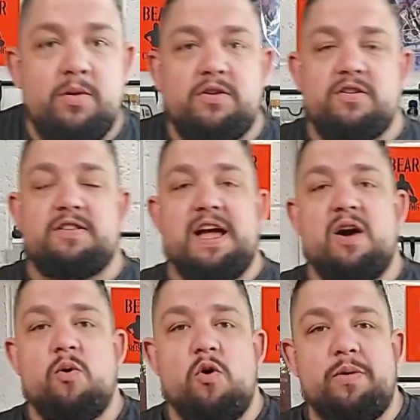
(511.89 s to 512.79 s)
which is
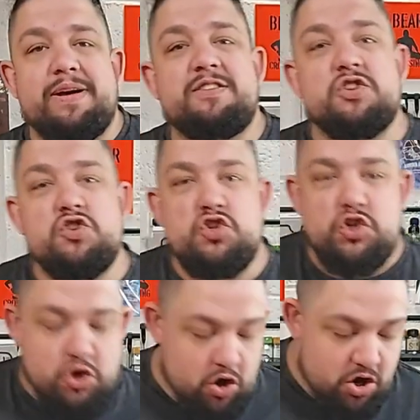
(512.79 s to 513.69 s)
now all nice and
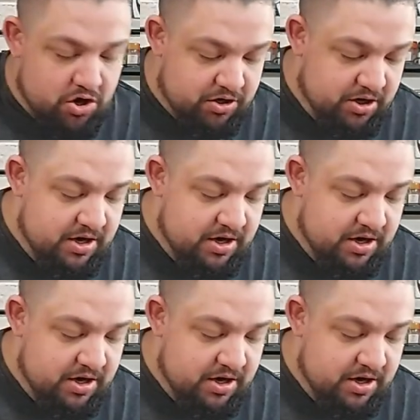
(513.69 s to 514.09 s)
charred